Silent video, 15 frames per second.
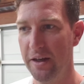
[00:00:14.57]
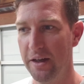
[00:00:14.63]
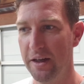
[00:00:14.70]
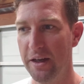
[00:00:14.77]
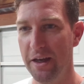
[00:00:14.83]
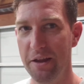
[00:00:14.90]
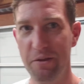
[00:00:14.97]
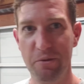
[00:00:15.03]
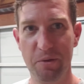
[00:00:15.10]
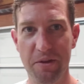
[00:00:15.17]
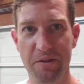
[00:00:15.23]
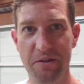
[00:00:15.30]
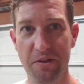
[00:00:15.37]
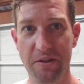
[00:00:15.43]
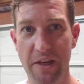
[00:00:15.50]
get through this
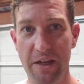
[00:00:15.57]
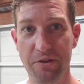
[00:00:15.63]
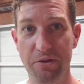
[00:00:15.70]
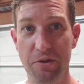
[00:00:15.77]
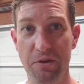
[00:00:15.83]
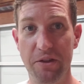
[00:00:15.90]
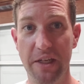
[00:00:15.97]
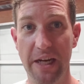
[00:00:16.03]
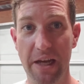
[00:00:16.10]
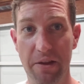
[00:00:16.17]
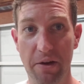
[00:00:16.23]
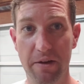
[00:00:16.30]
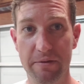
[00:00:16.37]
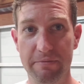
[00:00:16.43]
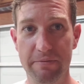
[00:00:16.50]
disaster together.
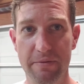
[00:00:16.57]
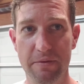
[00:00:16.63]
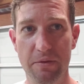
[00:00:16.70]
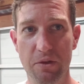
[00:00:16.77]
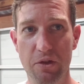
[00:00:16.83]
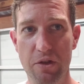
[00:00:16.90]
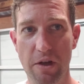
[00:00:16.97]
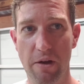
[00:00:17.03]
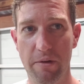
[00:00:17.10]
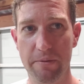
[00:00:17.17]
So,